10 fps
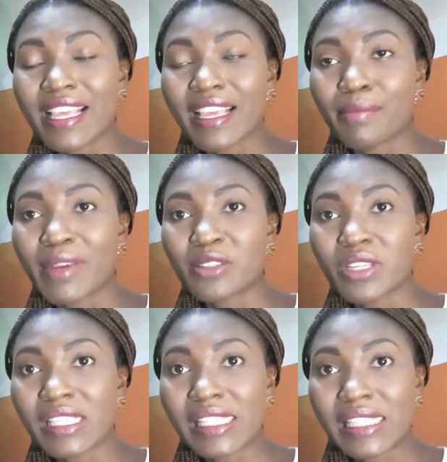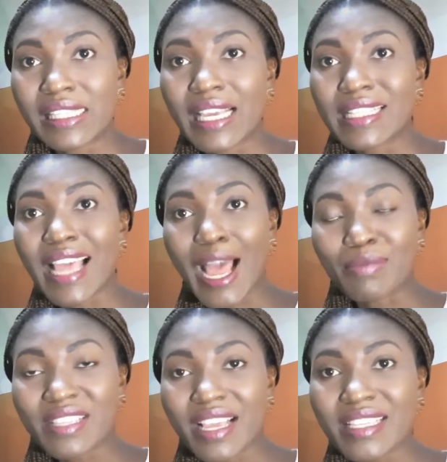Bartholin cyst gets
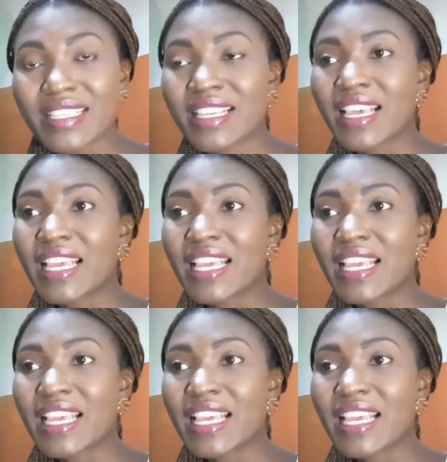abscessed,